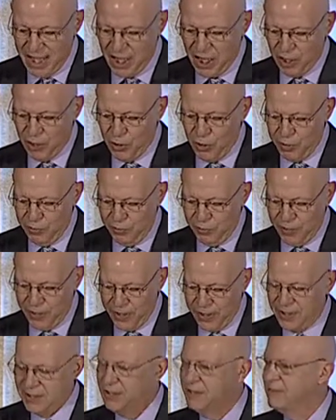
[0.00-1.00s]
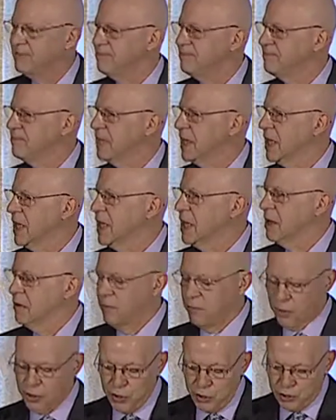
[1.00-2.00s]
a good friend,
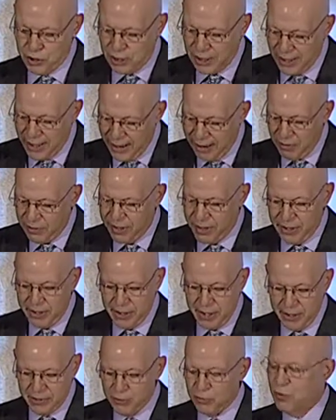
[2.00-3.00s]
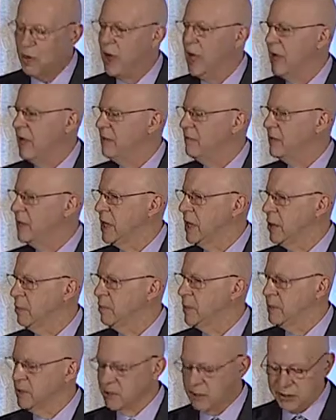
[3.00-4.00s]
for your clarity and drive in
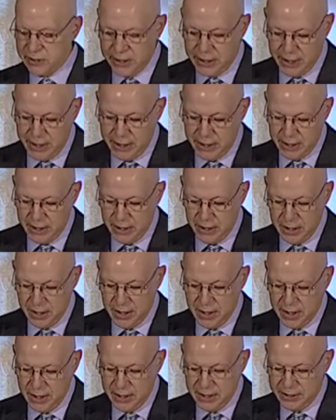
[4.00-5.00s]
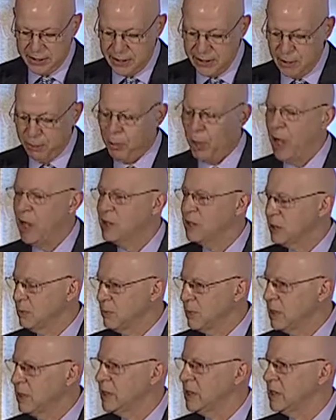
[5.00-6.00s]
helping society see the
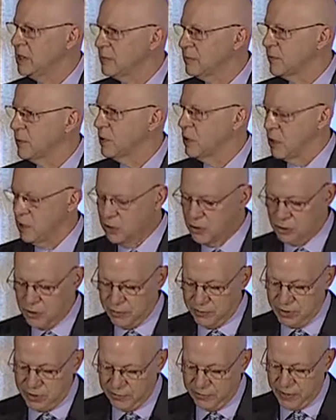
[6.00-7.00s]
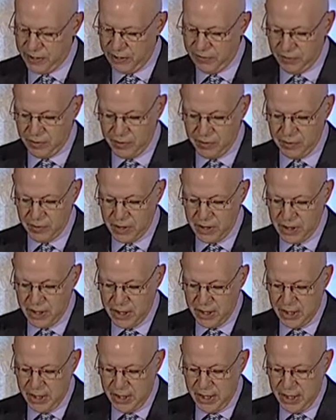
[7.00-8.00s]
possibilities for long term survival,
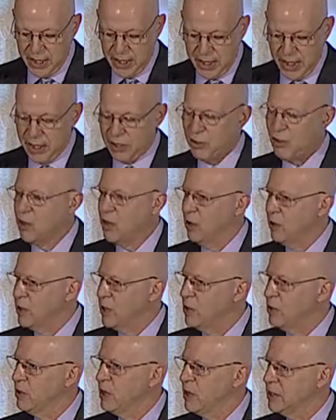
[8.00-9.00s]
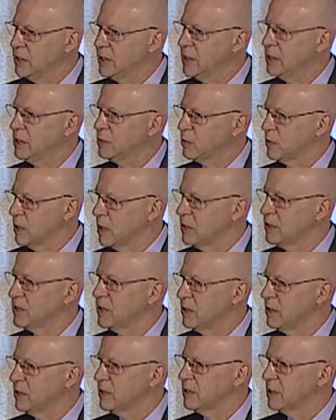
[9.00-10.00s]
and sharing your ideas with us
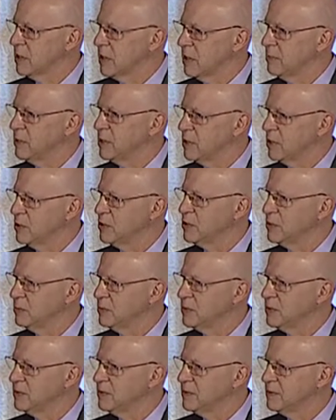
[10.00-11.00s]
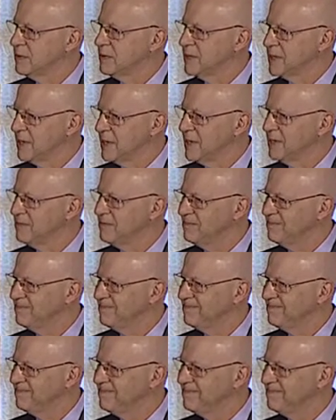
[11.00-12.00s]
here at the Climate Leadership today.
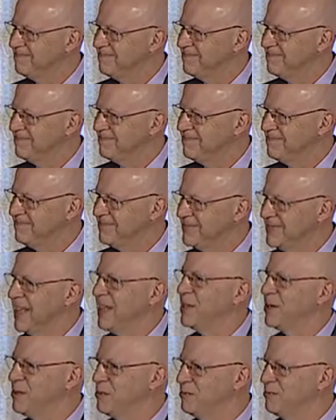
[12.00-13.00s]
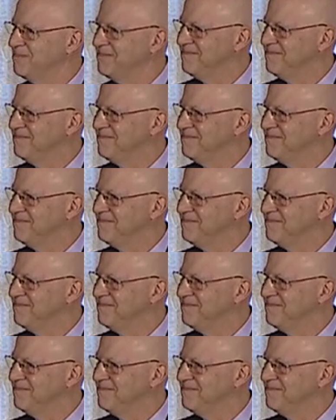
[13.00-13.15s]
Thank you.